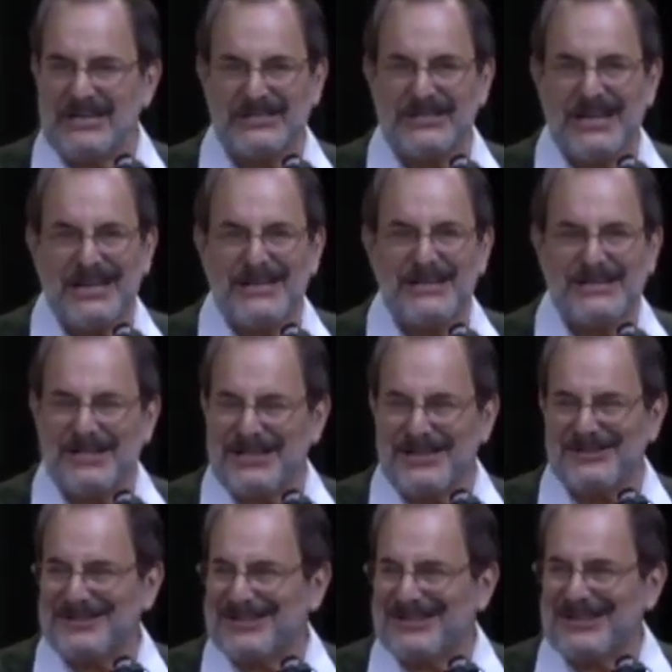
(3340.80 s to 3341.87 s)
That
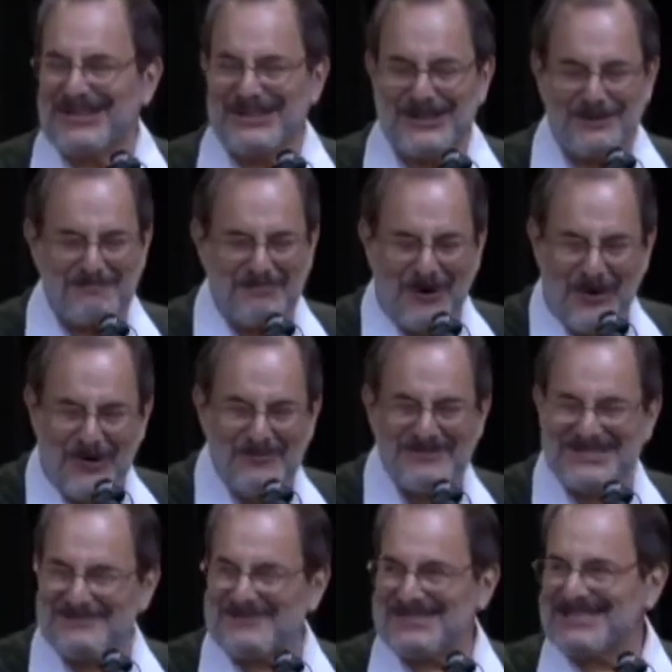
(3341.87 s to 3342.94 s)
the, the
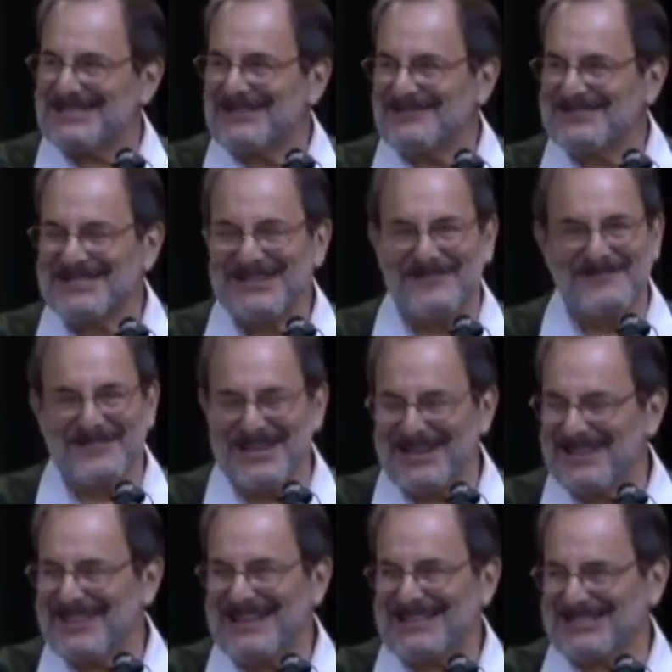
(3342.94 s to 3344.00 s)
poems themselves have
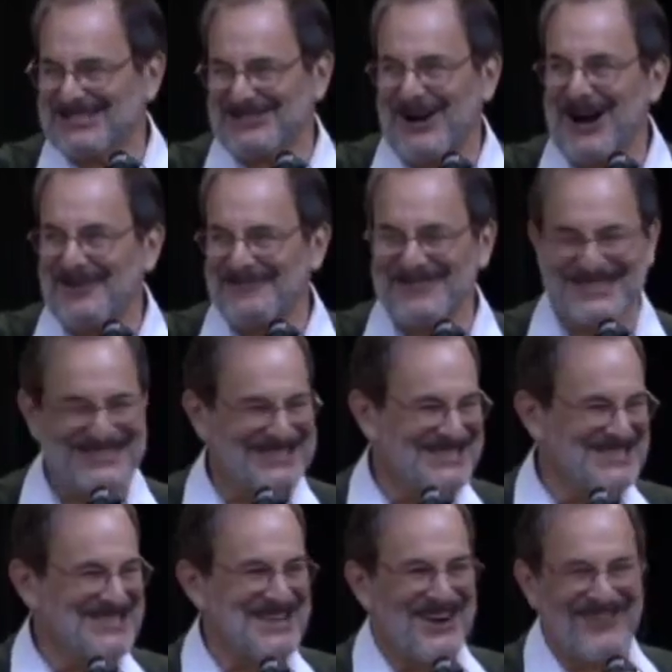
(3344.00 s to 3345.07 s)
none of that softness
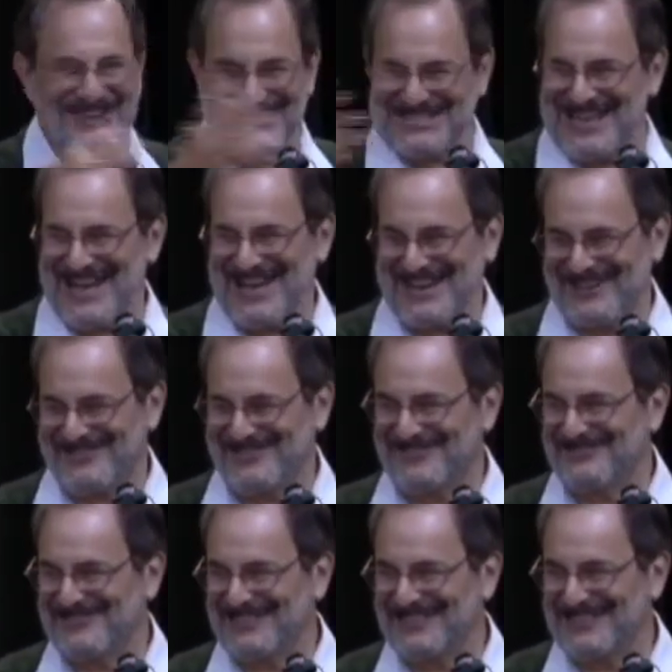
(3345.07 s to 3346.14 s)
that she always had at
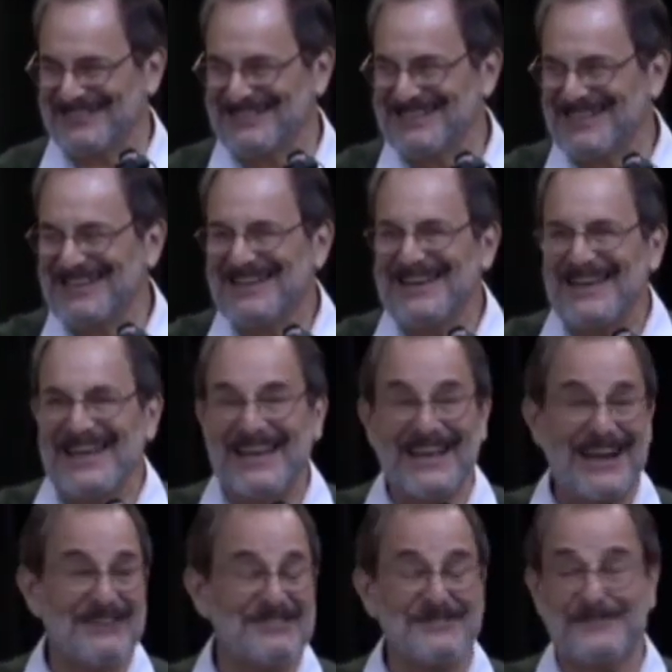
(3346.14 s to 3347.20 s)
her readings.
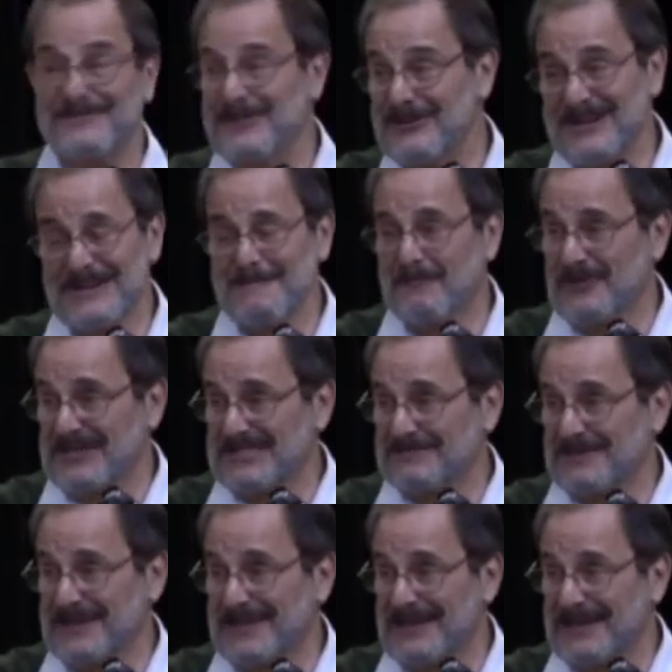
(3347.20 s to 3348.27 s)
And I was very
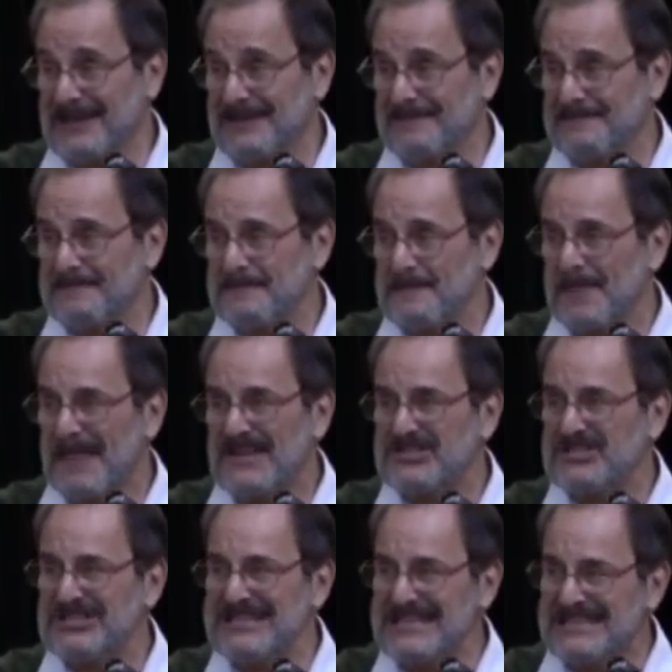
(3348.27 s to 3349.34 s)
impressed by that.
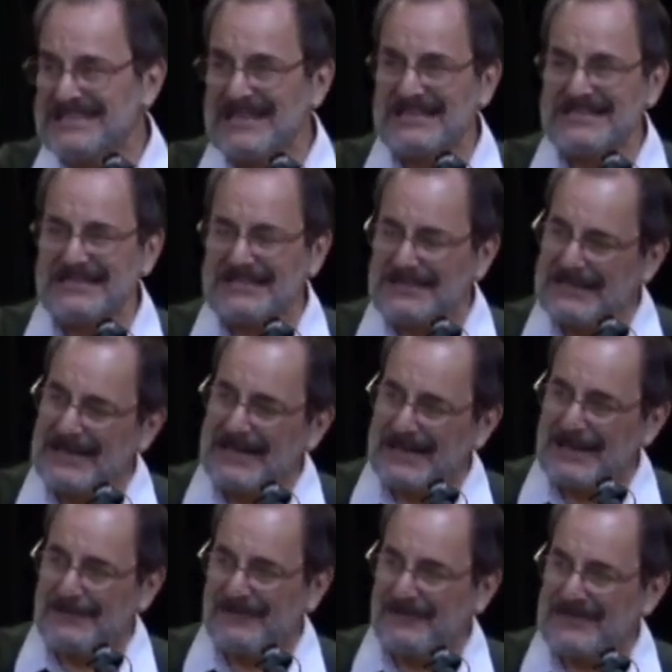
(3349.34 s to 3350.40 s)
She doesn't
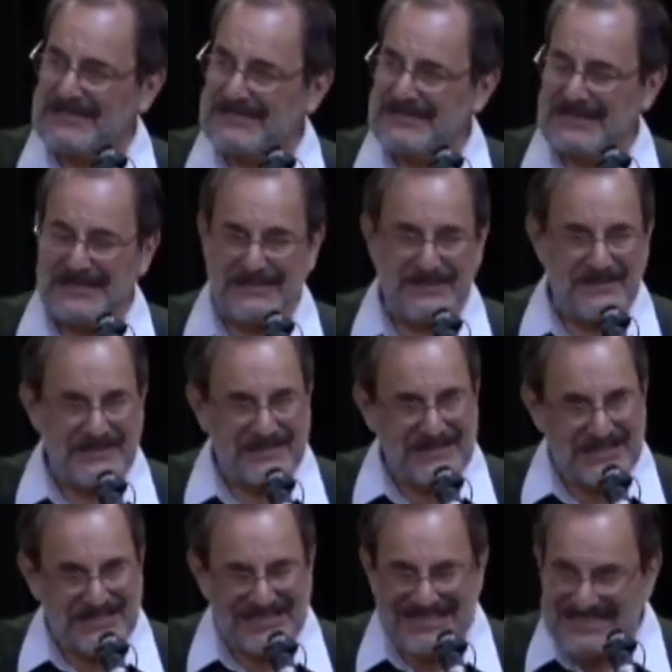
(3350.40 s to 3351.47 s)
let up for a second. There's
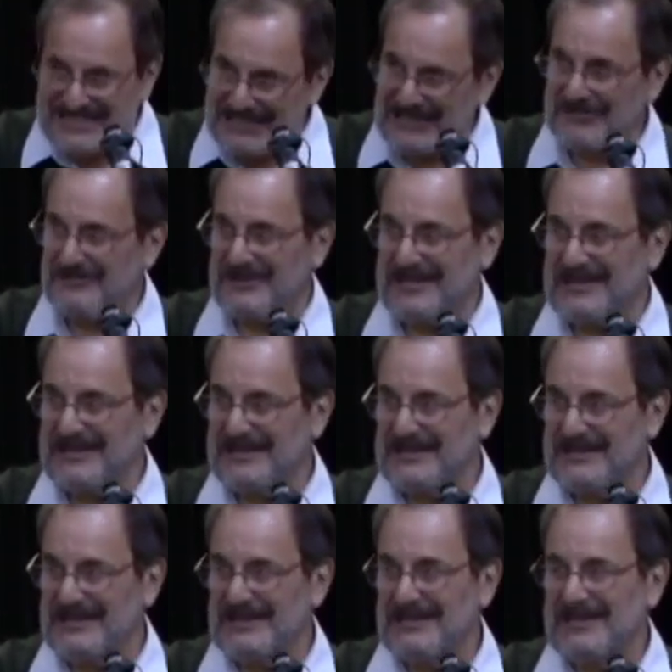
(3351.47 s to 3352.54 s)
such integrity
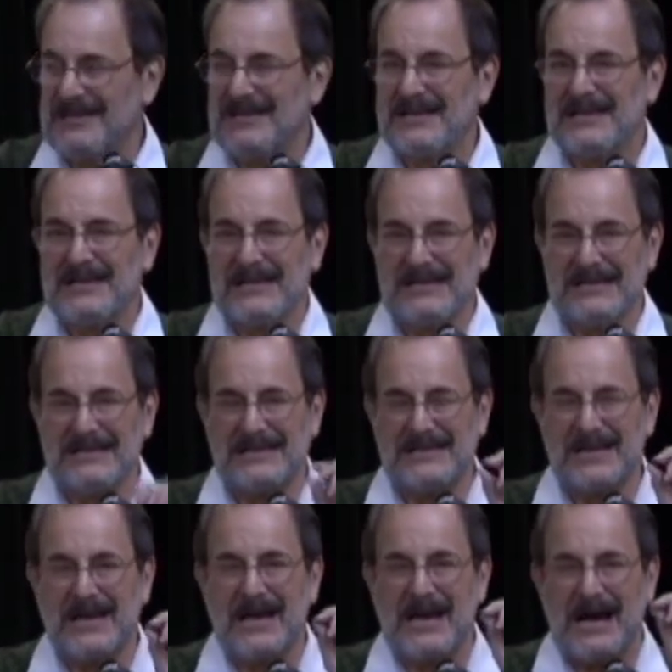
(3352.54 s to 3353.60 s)

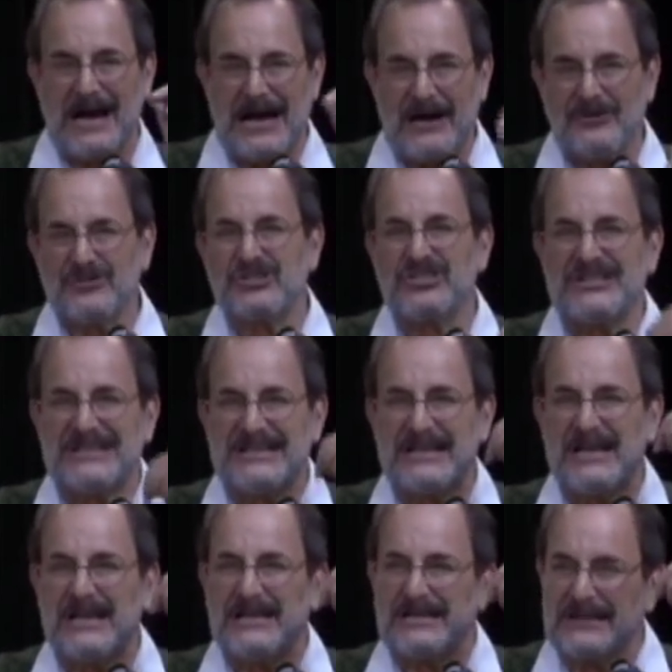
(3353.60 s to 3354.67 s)
in how
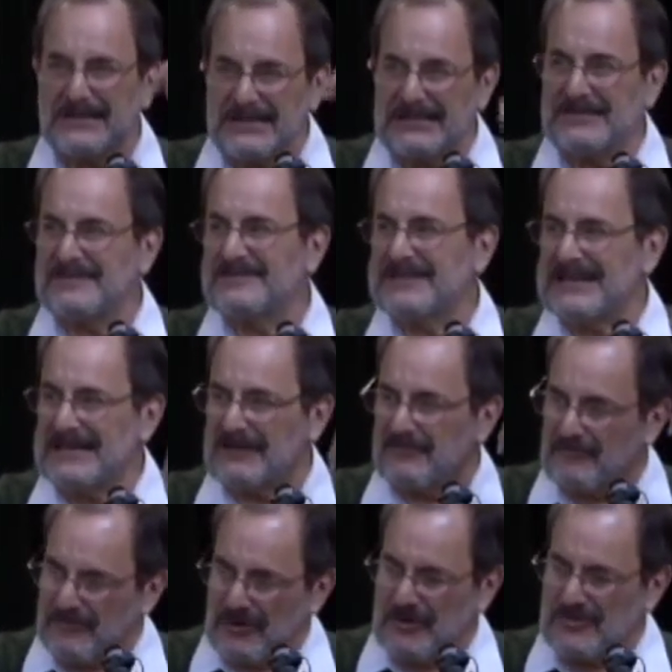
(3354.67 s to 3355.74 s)
she lived
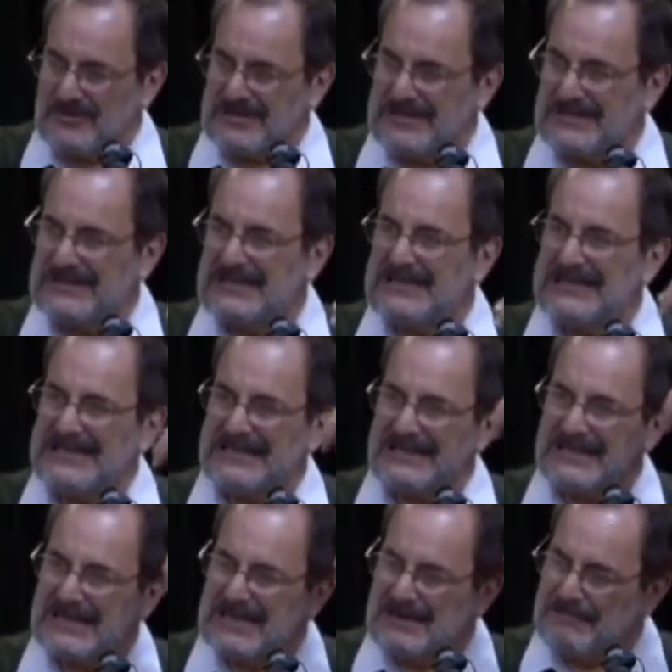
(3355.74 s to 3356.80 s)
and wrote
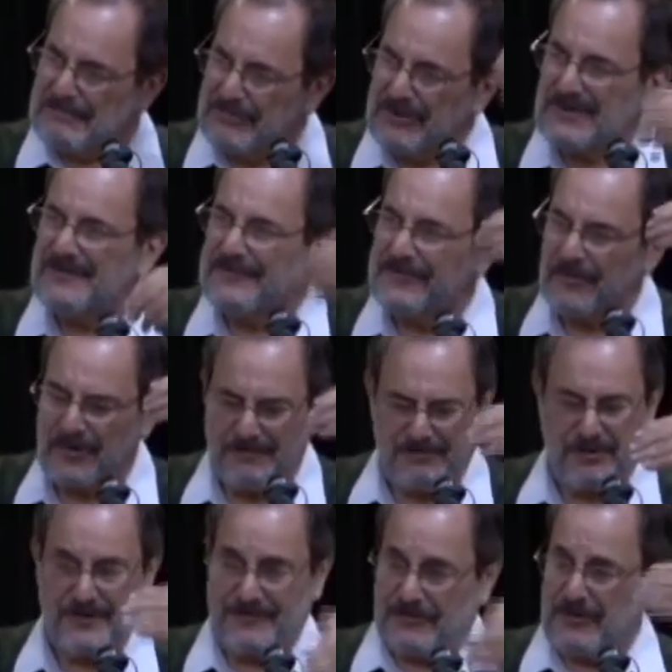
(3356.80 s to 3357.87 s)
and put, for,
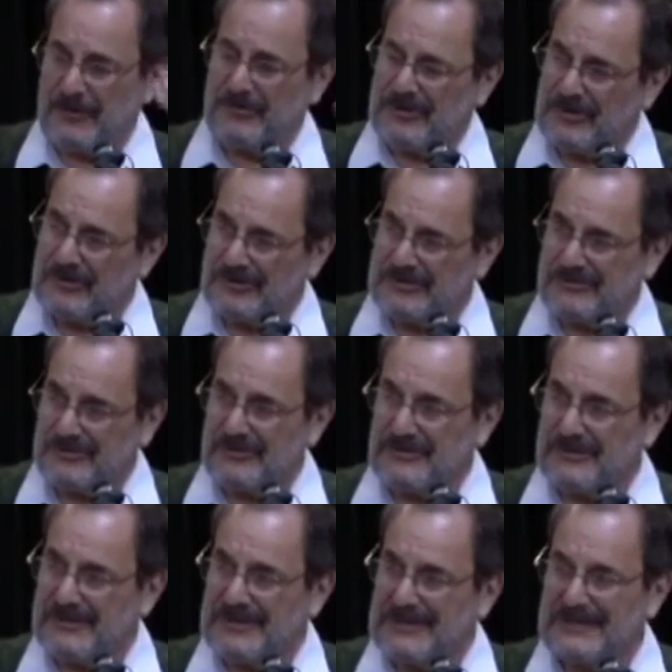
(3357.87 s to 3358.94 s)
put forward her
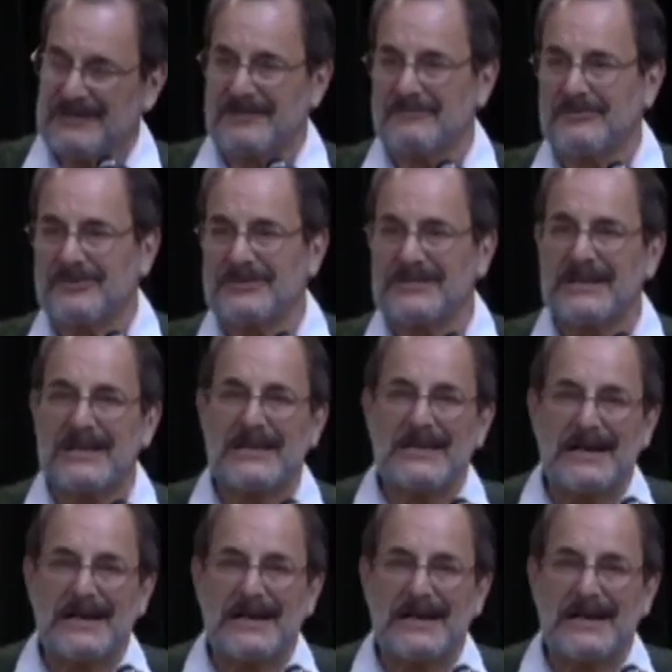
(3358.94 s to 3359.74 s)
truth in the world.